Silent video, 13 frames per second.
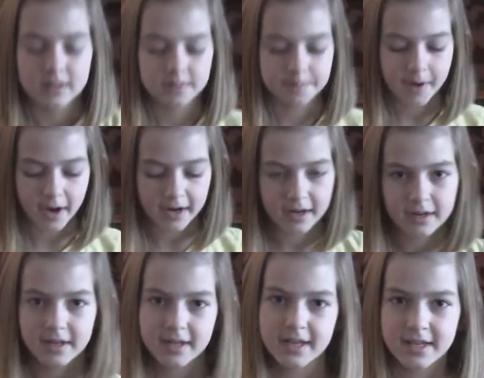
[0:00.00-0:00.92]
Spot
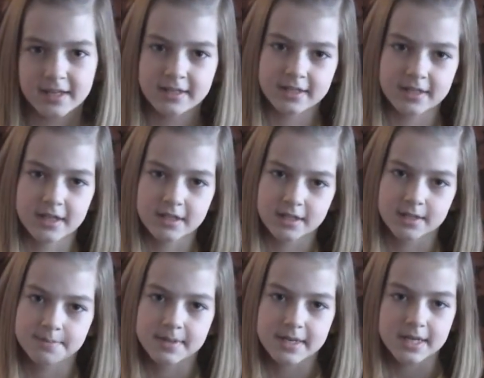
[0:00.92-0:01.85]
It is a
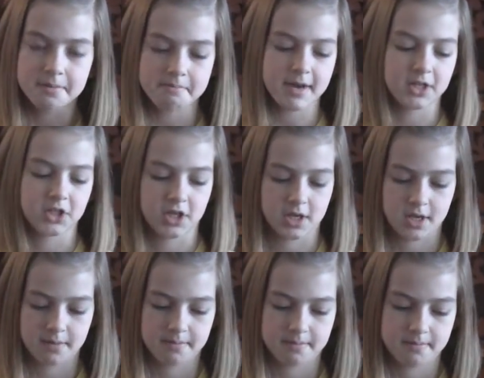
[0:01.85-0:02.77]
speed matching game.